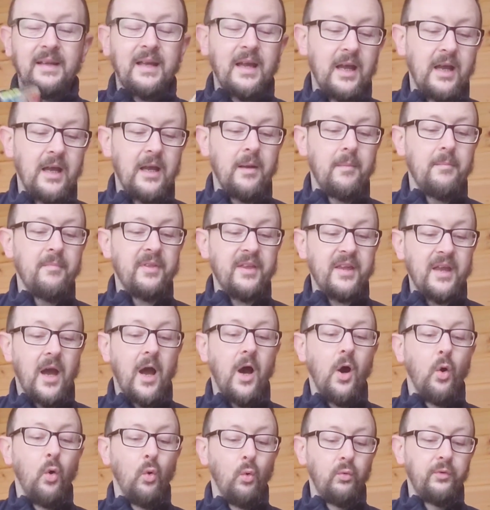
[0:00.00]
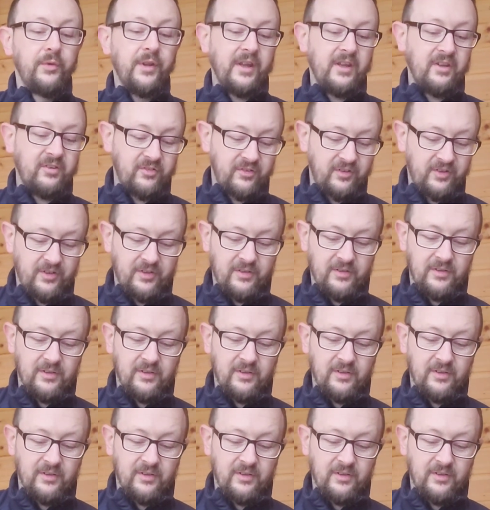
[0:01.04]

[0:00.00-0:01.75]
the oldest